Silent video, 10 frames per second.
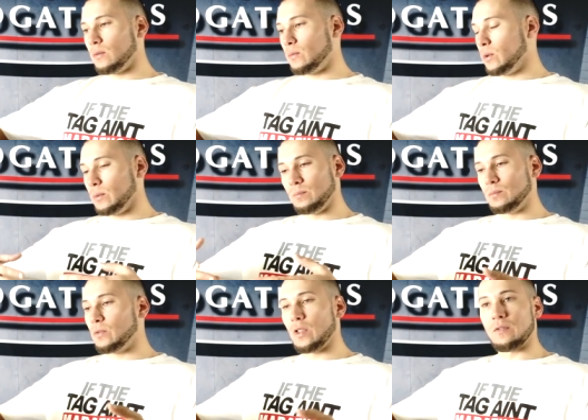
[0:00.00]
for
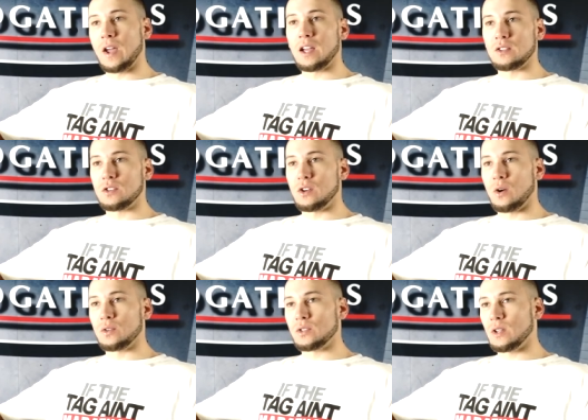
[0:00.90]
for the fans you know
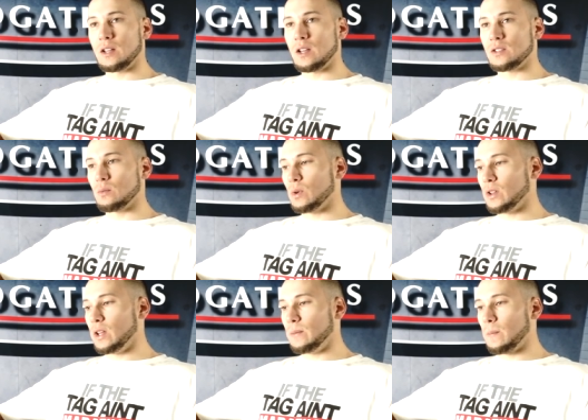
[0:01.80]
it's it doesn't
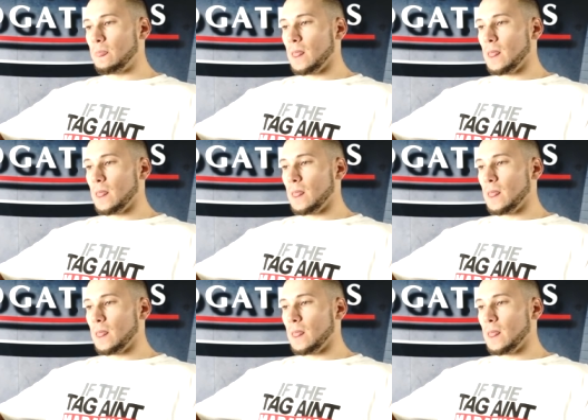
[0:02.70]
really